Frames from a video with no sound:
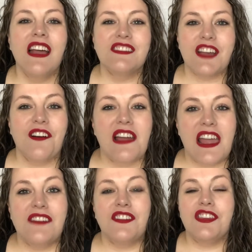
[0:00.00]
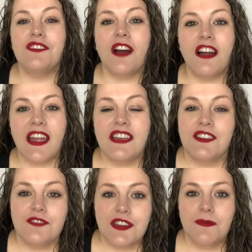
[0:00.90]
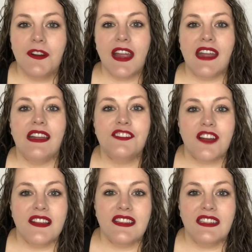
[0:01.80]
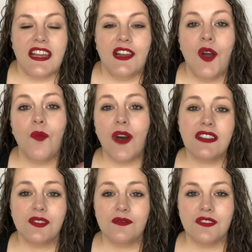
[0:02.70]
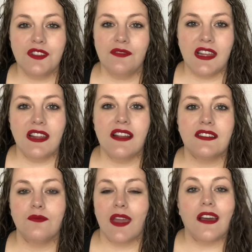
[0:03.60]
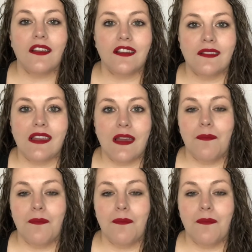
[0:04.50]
So if you are a YouTuber and interested in what tools you need to make the